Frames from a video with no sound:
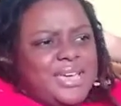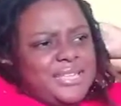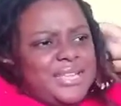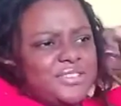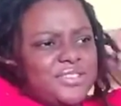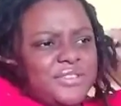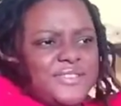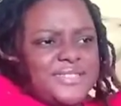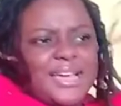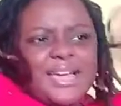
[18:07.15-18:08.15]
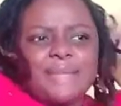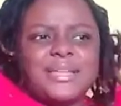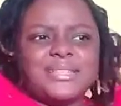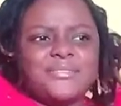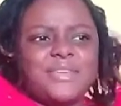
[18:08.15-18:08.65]
it actually feels like I'm
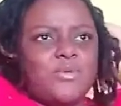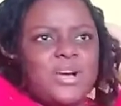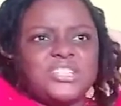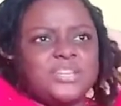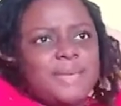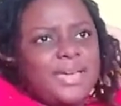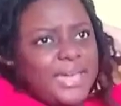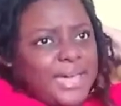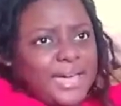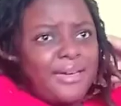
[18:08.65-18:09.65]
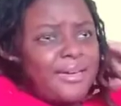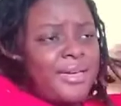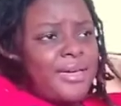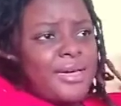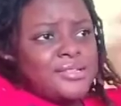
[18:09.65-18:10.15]
not even washing my hair.
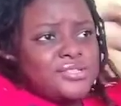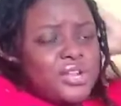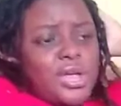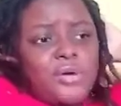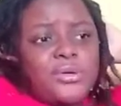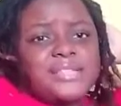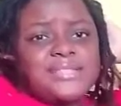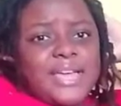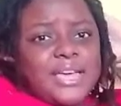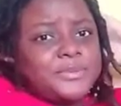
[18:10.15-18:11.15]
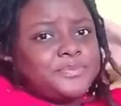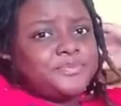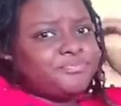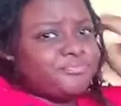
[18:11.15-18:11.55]
So now it's like,